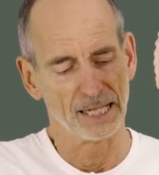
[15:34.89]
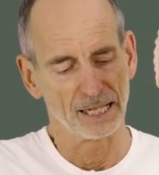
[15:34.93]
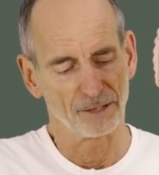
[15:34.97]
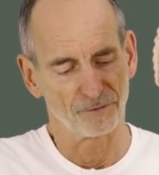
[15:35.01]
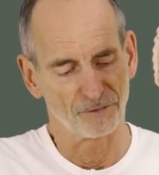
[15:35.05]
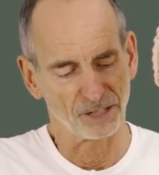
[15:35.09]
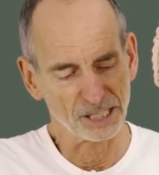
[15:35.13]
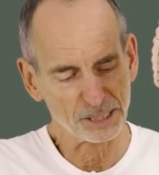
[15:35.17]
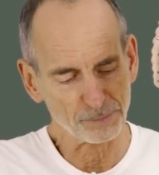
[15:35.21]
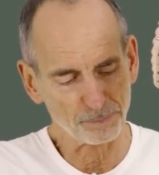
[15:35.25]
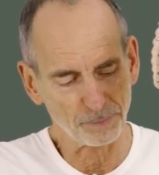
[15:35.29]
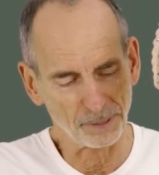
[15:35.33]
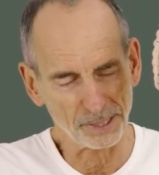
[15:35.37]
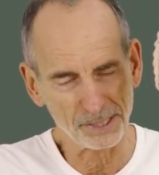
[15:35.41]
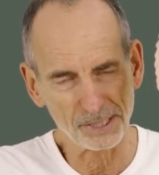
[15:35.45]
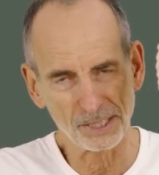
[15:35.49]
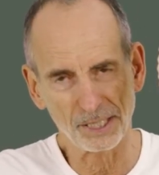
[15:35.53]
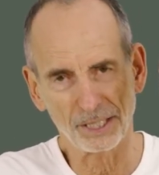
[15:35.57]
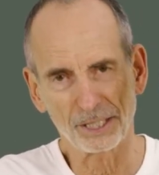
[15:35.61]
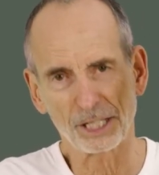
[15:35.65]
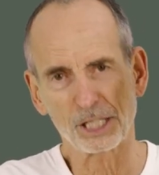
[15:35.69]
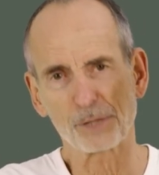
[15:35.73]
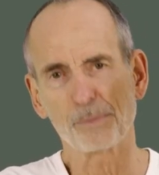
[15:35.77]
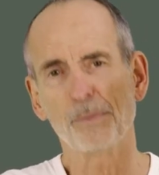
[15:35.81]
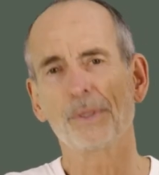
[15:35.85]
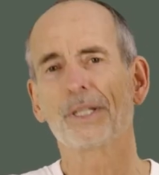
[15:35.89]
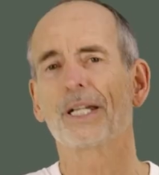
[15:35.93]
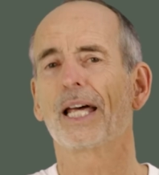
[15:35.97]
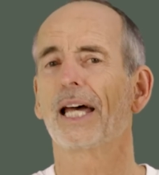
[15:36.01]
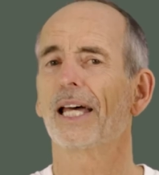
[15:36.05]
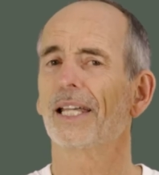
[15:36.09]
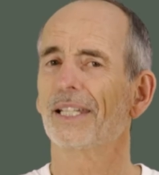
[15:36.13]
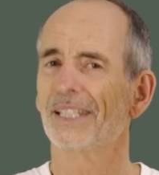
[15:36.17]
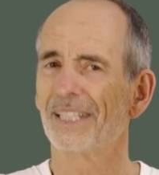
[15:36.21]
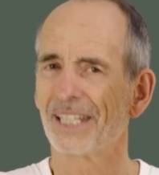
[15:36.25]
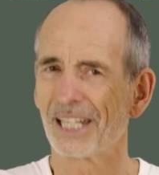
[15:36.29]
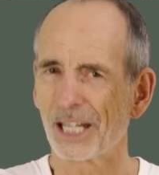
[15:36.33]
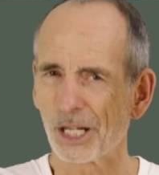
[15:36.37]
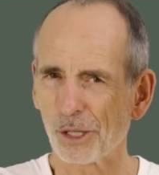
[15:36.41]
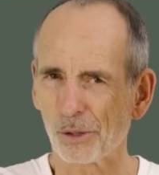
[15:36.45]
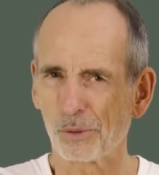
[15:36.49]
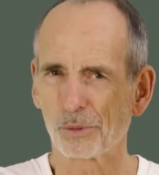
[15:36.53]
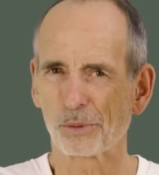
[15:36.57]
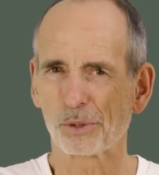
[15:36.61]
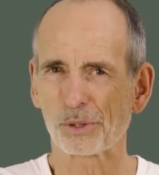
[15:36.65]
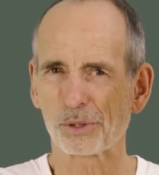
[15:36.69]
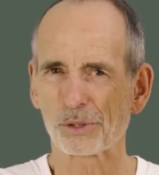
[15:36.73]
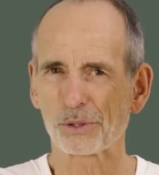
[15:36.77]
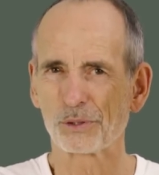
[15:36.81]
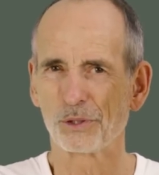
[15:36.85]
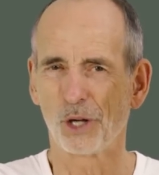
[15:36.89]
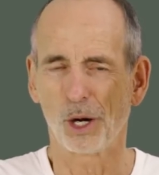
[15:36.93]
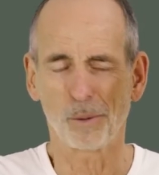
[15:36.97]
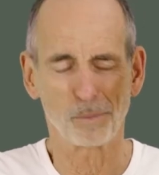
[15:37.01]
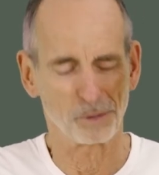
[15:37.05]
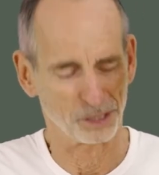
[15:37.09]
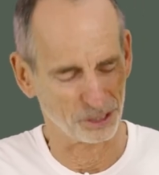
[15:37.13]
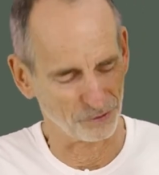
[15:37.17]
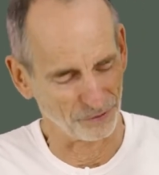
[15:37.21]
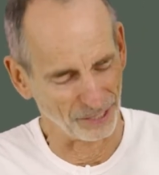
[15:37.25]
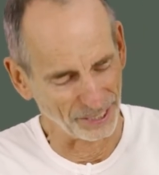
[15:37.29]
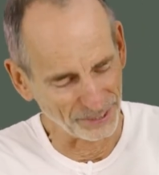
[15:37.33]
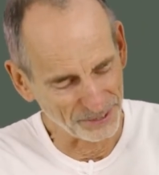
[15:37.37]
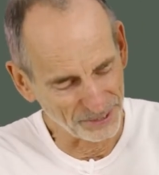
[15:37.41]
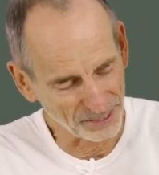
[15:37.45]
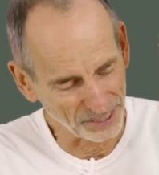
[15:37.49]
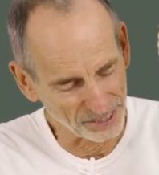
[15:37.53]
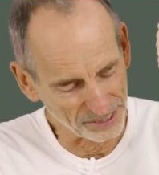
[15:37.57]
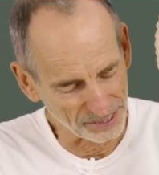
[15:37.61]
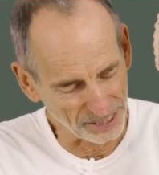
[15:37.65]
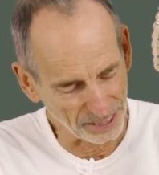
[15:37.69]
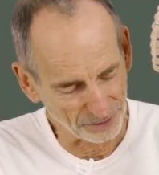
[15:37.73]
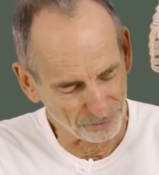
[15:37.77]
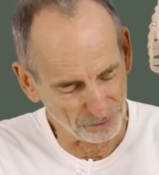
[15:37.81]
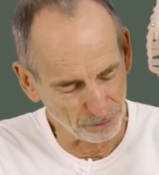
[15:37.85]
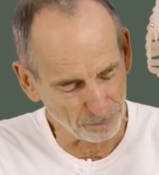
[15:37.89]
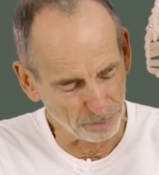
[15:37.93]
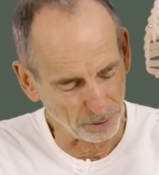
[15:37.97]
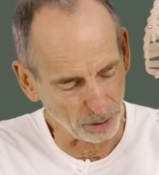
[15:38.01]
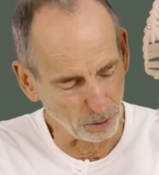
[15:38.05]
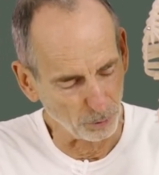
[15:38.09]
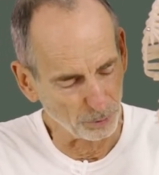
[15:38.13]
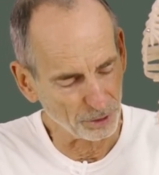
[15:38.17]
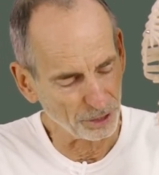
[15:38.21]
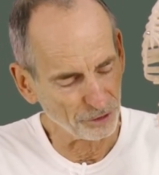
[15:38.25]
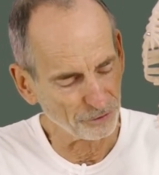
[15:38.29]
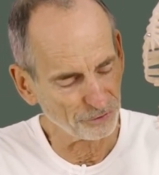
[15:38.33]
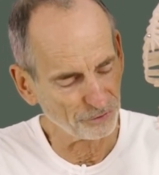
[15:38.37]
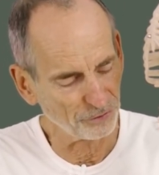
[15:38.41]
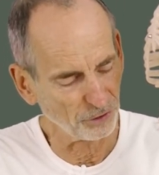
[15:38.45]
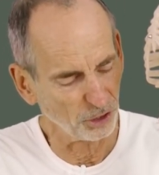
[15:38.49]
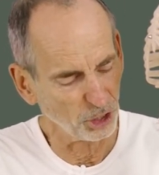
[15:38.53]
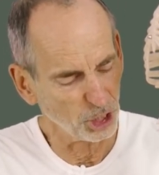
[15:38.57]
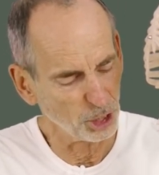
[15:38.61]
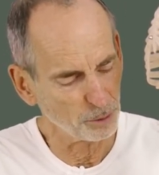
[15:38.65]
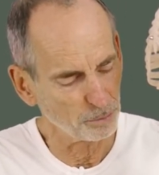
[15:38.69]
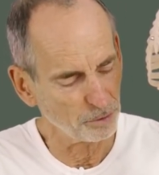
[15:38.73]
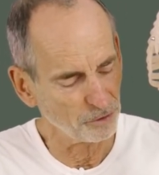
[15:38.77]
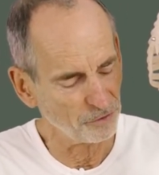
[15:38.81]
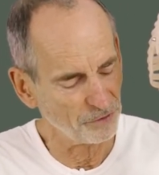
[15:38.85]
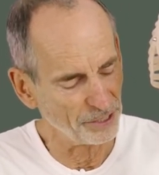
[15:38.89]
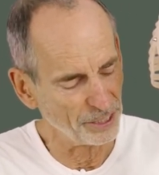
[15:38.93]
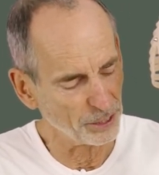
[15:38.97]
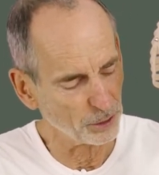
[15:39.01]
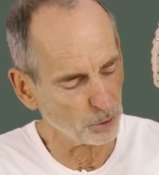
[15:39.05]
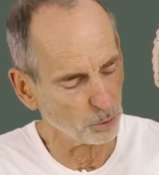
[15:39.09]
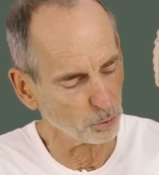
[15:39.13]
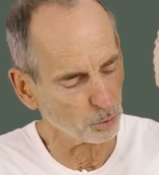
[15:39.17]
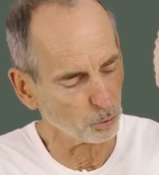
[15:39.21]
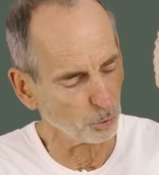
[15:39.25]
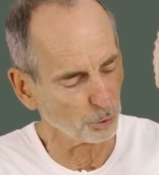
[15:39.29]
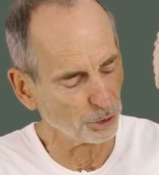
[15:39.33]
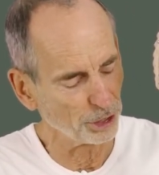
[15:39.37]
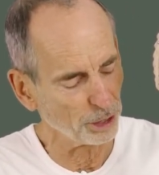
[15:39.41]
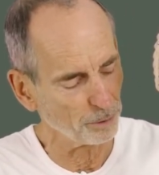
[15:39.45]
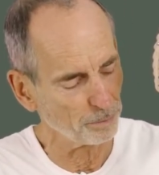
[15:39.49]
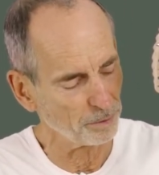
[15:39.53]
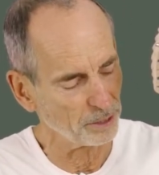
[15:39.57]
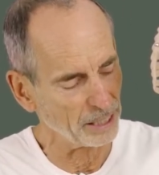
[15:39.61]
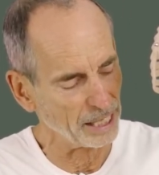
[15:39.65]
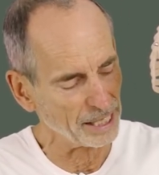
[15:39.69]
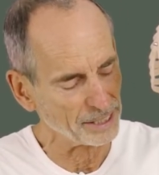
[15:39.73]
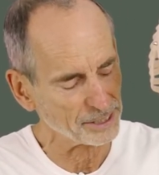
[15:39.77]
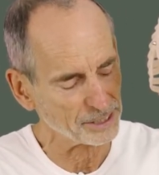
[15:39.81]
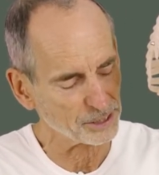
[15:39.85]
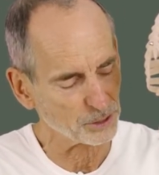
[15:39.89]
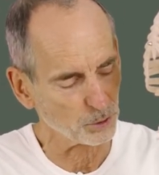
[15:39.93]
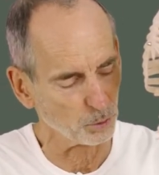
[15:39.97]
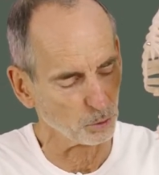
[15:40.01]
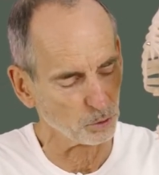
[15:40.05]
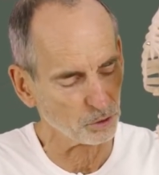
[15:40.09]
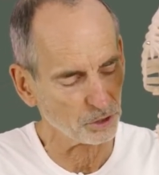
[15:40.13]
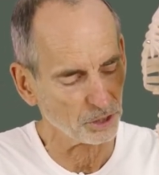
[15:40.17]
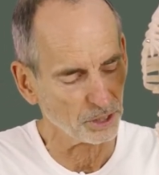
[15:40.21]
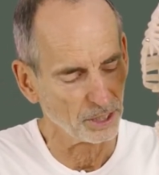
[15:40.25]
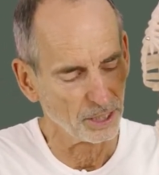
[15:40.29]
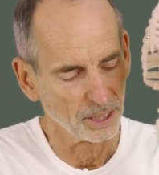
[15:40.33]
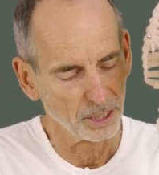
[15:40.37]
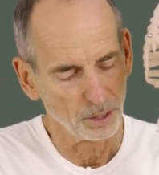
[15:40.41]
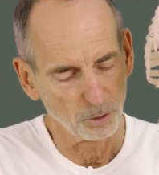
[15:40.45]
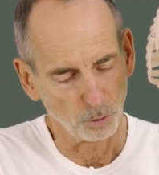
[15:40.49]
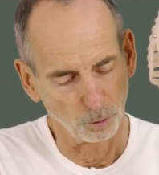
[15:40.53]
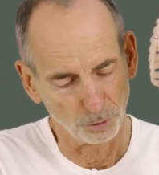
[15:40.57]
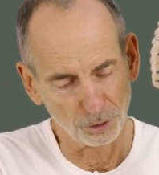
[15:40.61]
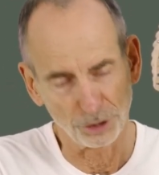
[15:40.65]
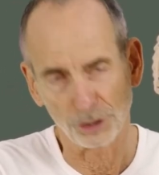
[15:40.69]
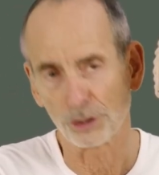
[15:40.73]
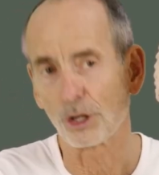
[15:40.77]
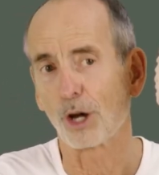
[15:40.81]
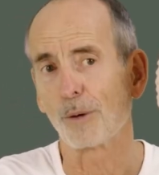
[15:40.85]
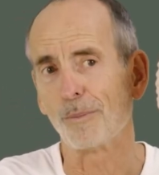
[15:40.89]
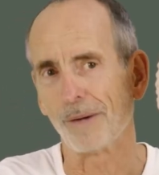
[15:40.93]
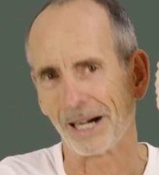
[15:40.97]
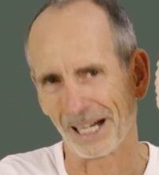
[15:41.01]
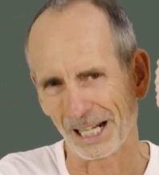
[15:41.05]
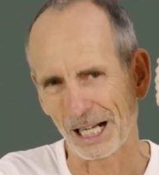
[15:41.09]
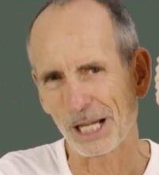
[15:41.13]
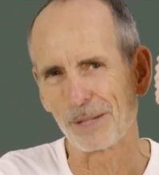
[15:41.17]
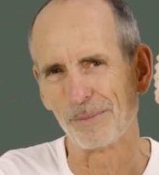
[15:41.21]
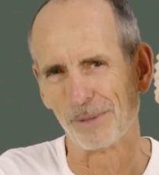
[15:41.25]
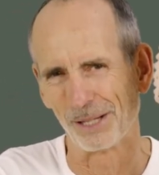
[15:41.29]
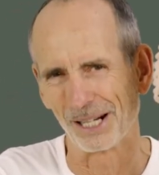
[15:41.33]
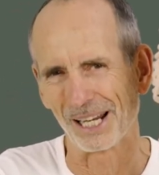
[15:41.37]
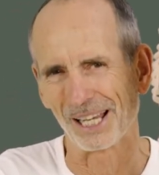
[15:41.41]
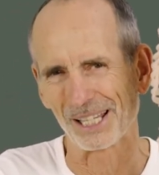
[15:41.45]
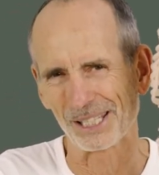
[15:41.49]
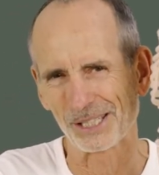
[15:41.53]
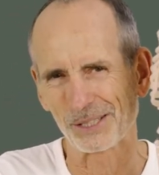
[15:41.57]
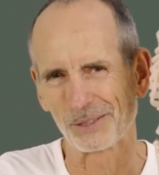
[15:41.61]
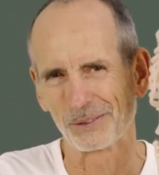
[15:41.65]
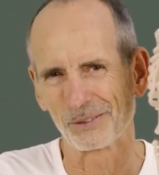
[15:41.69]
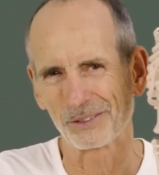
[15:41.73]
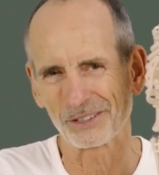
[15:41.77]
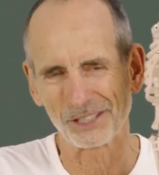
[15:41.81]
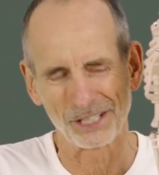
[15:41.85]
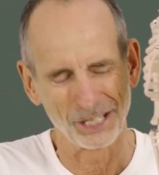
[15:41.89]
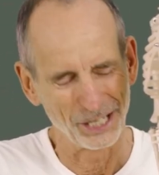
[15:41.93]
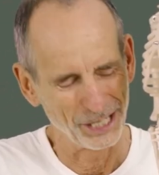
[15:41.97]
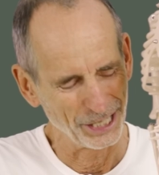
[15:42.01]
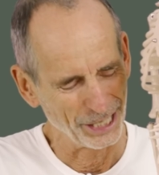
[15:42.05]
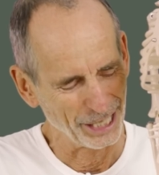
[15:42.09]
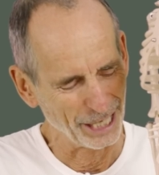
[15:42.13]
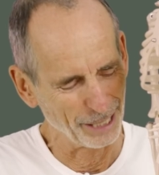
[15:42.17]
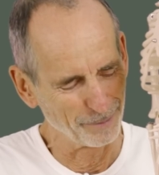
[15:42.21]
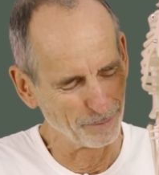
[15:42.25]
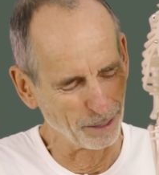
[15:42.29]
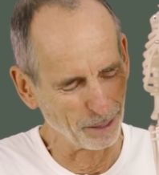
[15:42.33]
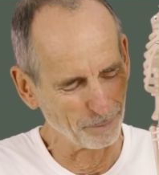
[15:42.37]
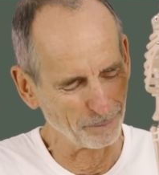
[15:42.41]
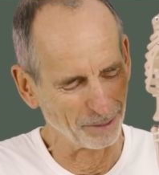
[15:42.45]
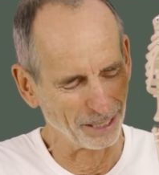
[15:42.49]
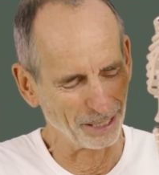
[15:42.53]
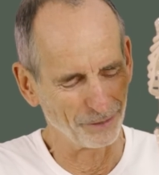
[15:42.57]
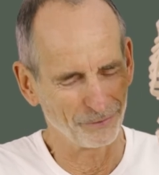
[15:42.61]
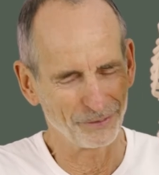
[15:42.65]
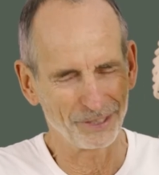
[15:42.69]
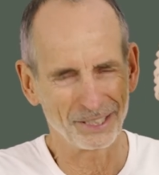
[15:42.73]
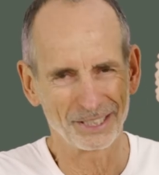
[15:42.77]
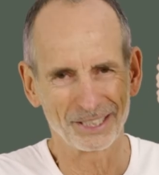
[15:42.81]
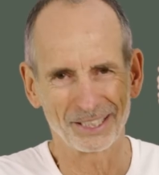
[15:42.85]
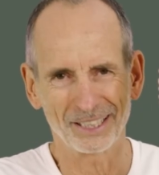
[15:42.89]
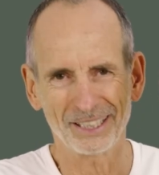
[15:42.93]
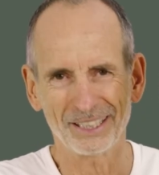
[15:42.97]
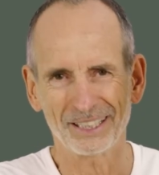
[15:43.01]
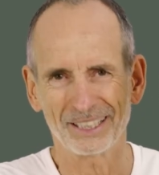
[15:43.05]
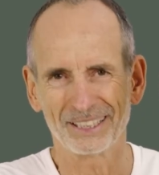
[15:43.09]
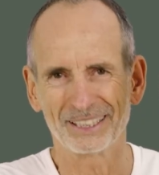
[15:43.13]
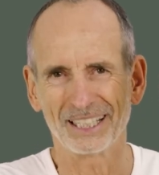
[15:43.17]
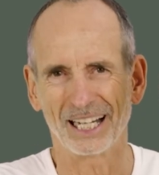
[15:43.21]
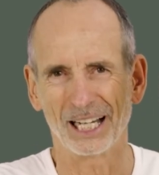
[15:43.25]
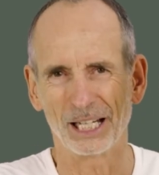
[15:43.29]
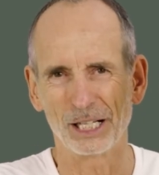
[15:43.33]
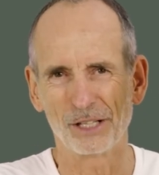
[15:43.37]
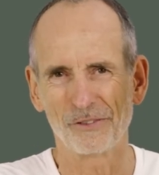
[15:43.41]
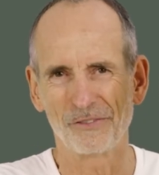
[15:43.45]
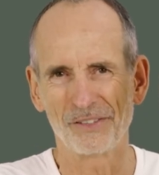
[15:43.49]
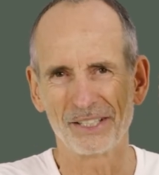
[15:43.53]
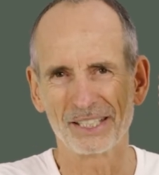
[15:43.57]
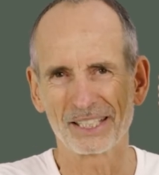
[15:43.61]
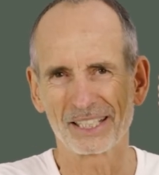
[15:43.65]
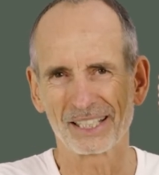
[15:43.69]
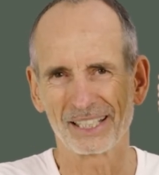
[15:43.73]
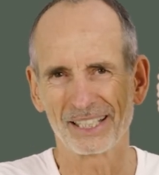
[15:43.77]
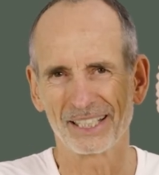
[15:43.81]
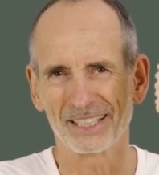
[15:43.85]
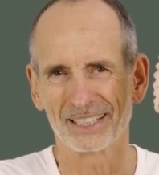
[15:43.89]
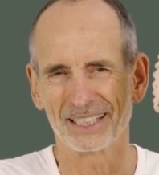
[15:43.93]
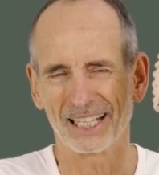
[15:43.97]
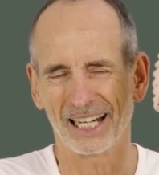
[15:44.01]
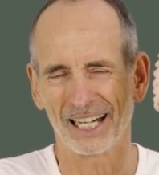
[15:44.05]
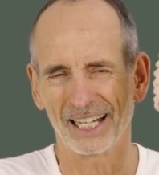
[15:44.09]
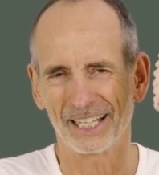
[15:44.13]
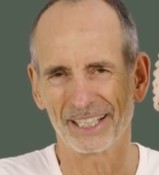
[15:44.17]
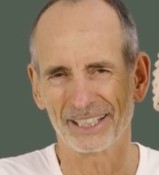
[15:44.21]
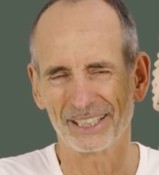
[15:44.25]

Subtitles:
What happens now with the nutrition of the cartilage? We had said we need full movement under load, under normal load, repeatedly into all angles.